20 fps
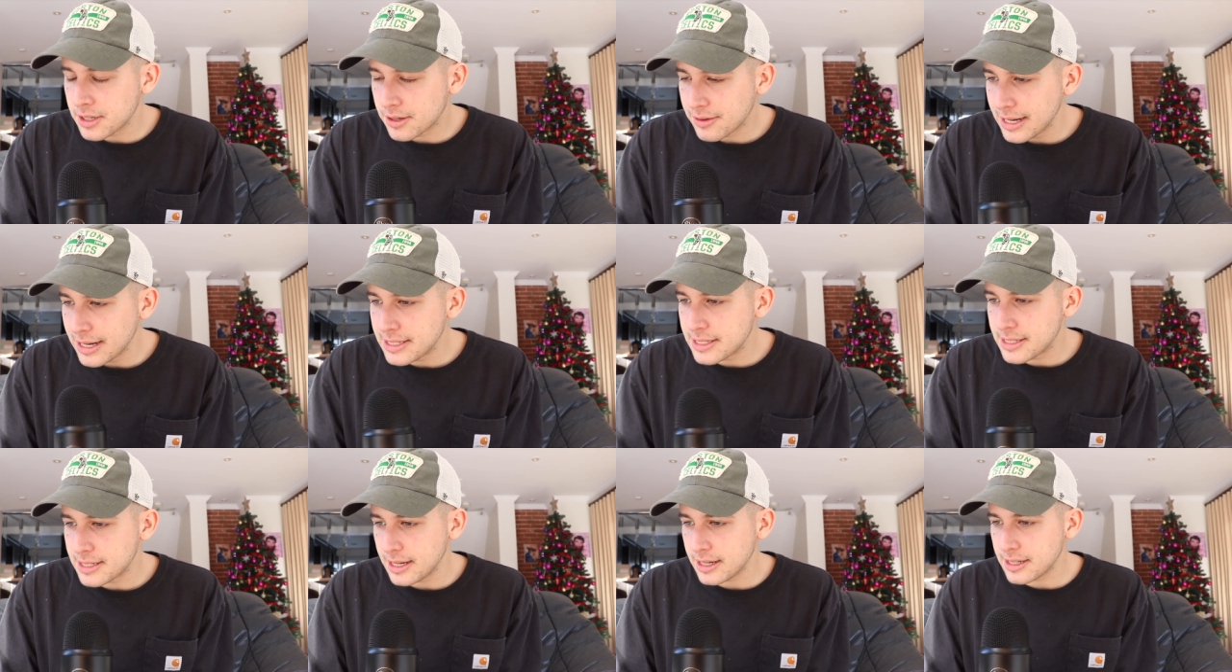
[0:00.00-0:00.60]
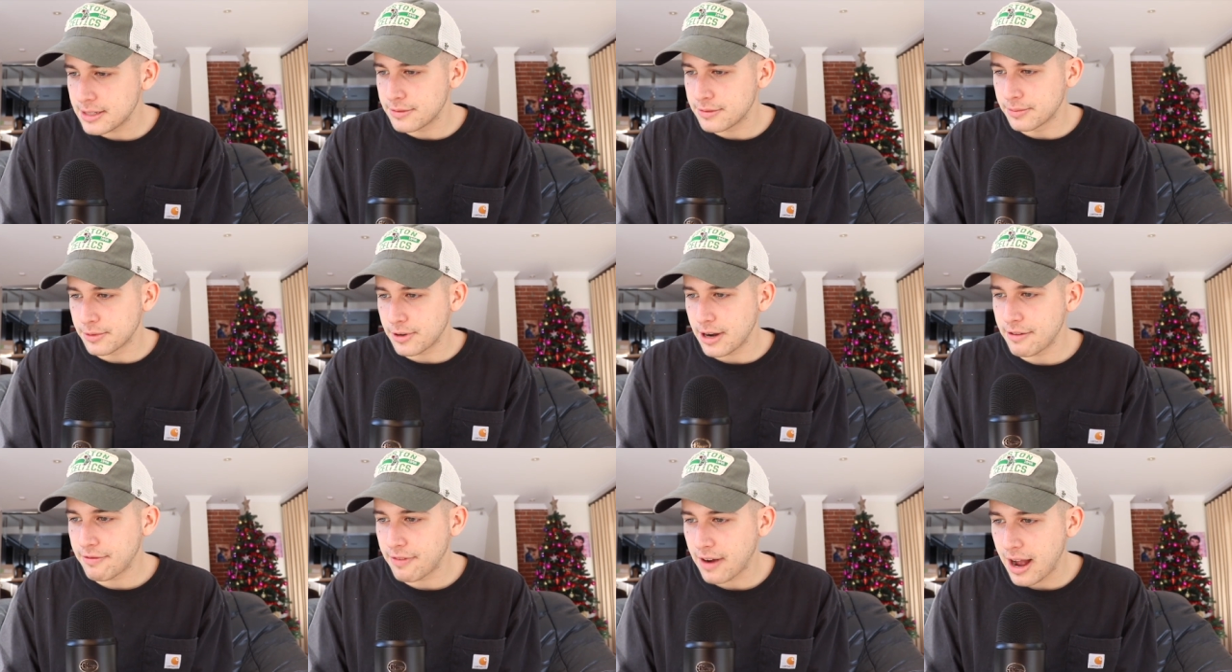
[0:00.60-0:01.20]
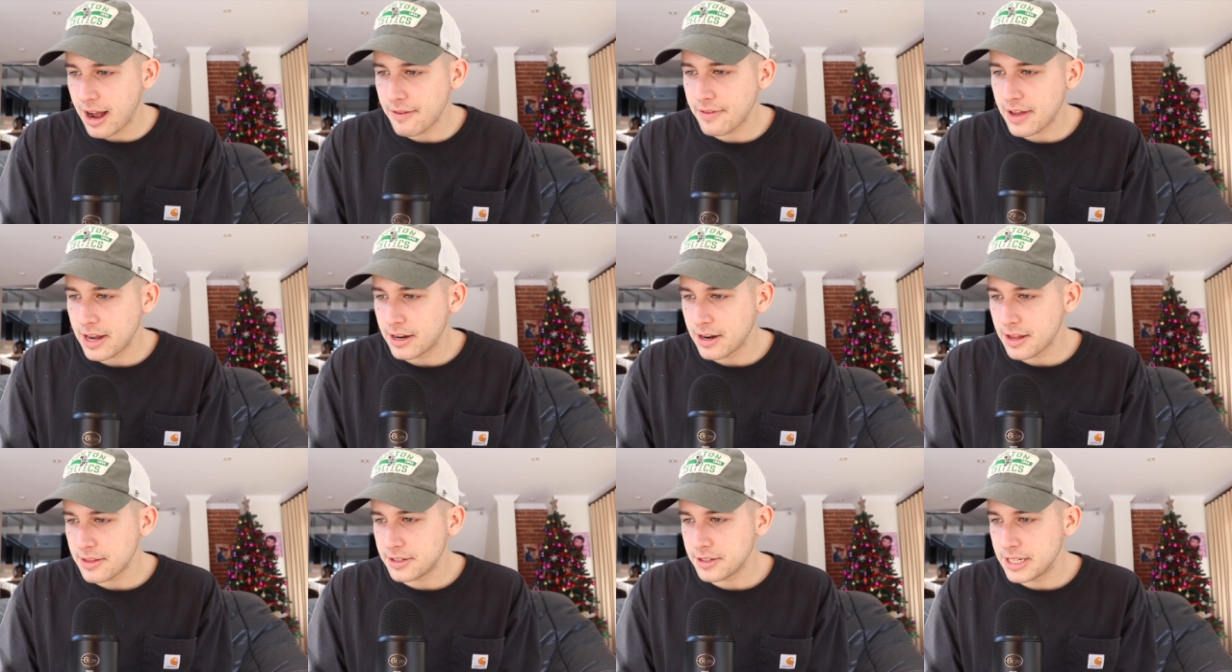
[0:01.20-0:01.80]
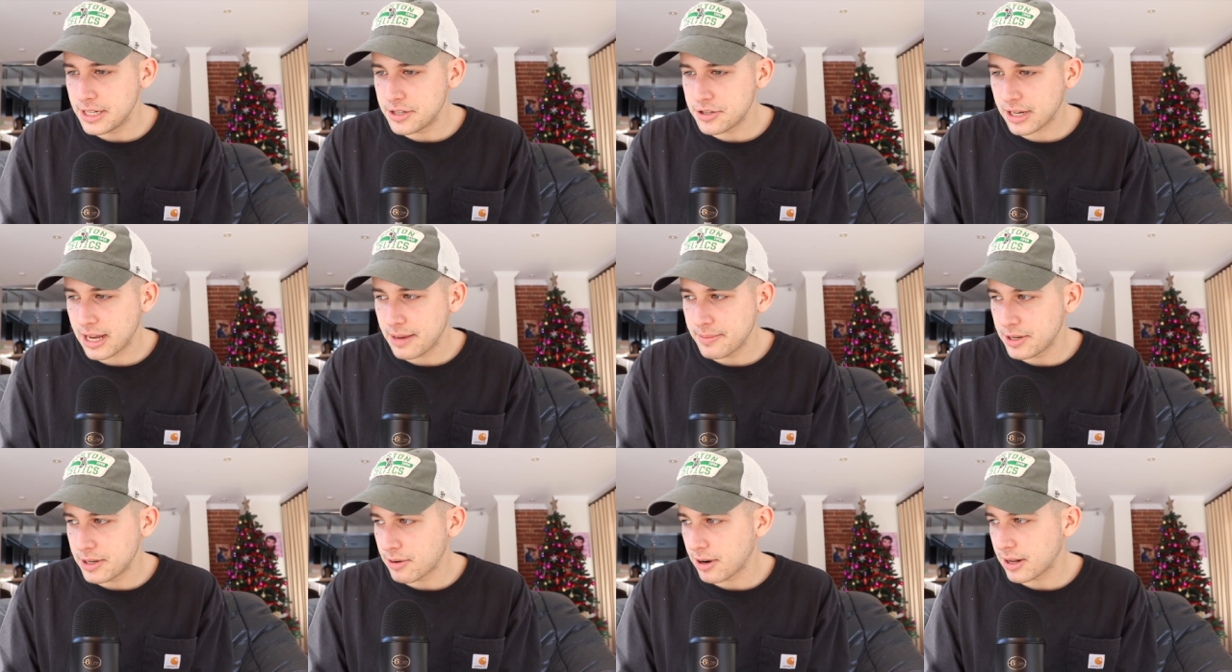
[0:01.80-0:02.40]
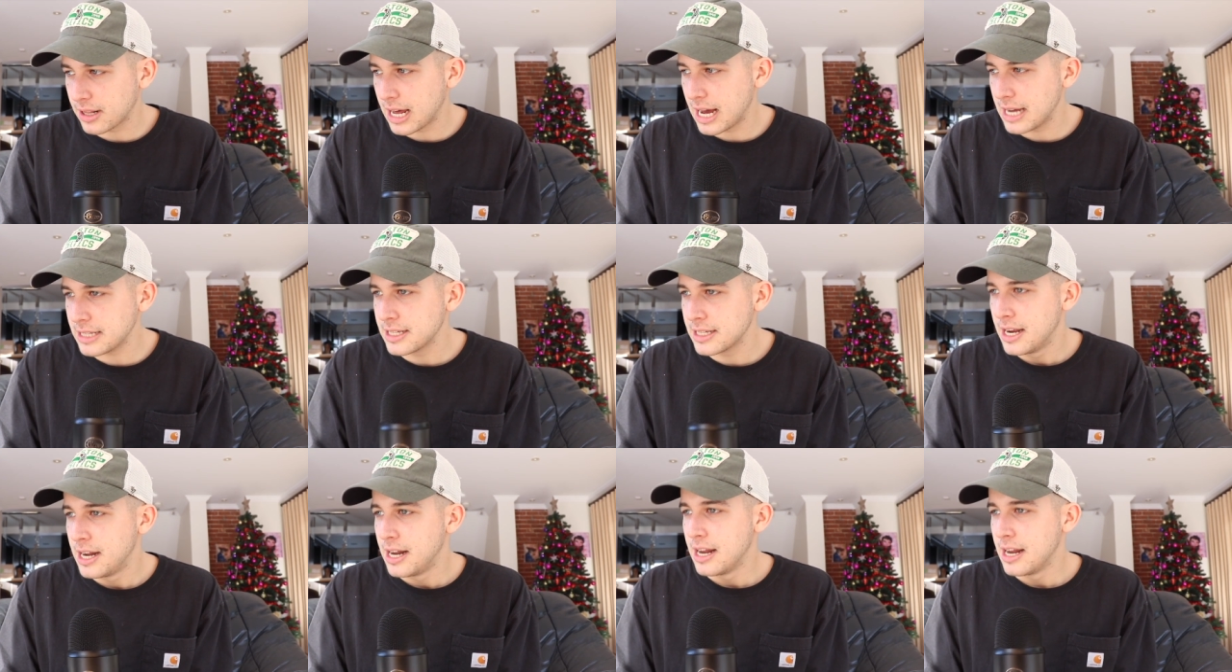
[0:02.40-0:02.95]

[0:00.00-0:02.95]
grade six from grade five, and another teacher came into our class,